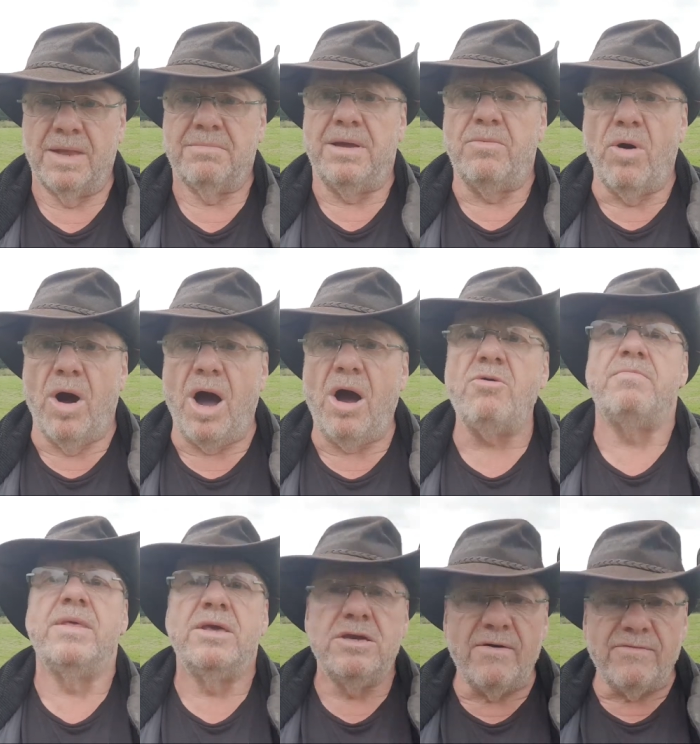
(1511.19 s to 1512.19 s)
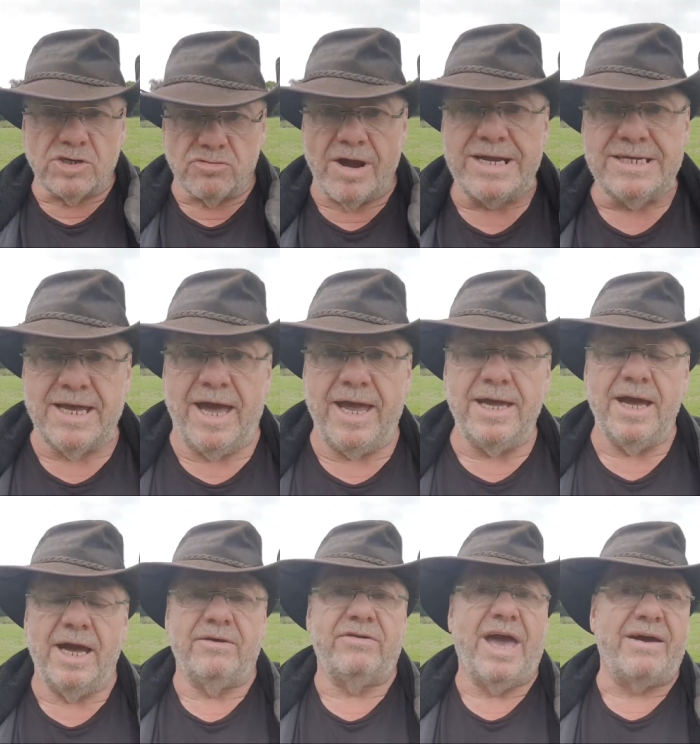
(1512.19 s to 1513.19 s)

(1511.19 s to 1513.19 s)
Meanwhile, you have a great day, and if you